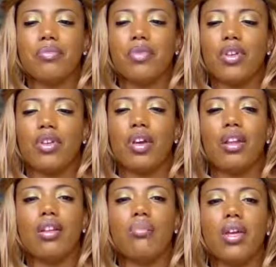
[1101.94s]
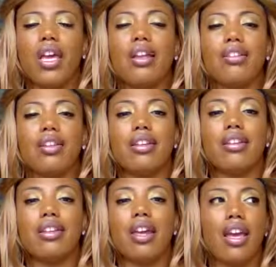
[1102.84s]
You can be hesitant to
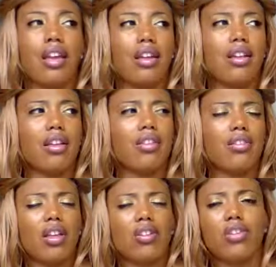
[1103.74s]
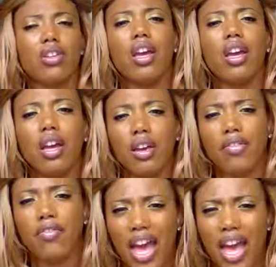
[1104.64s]
take such
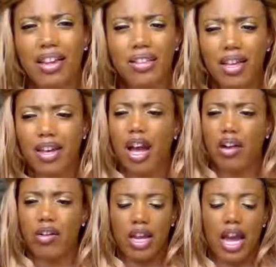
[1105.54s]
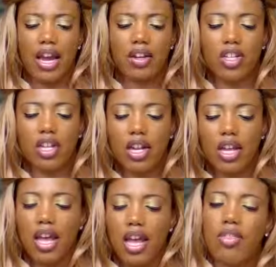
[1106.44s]
fast, concrete action.
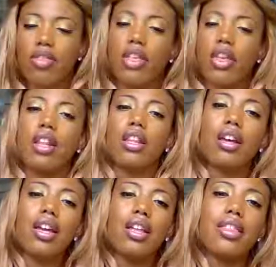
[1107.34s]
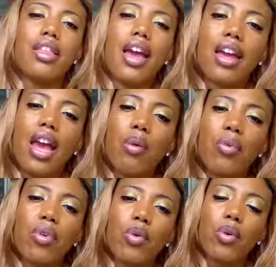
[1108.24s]
And then look at that,
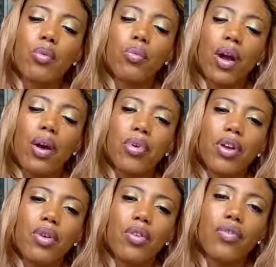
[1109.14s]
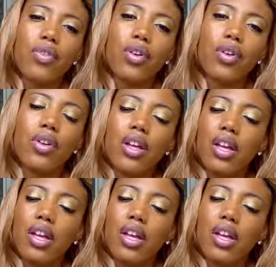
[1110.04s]
Capricorn, how beautiful.